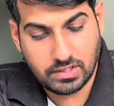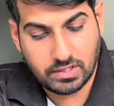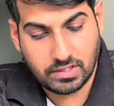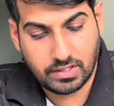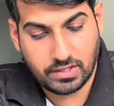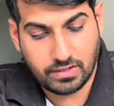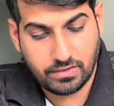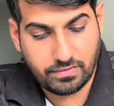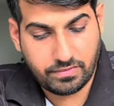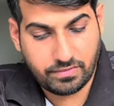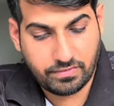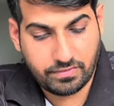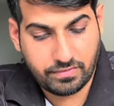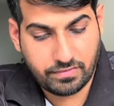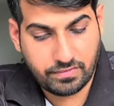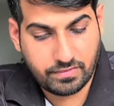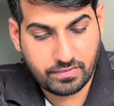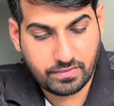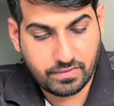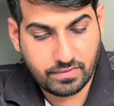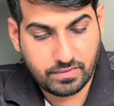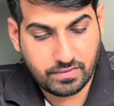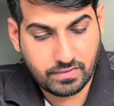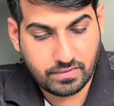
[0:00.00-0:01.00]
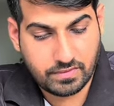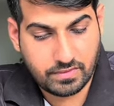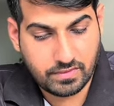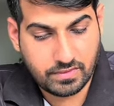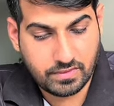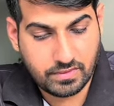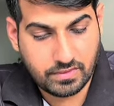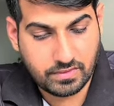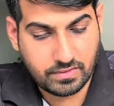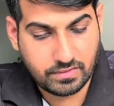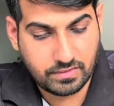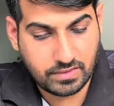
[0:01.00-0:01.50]
If
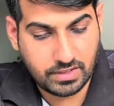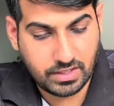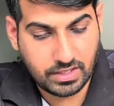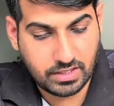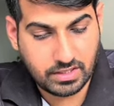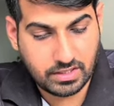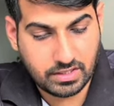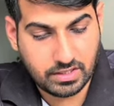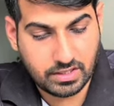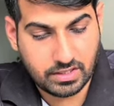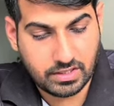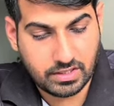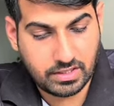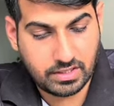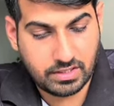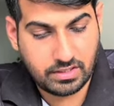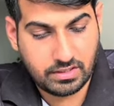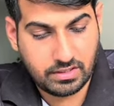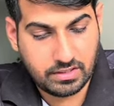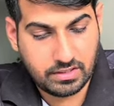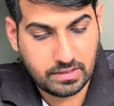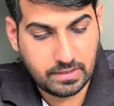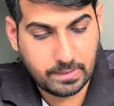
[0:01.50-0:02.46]
the current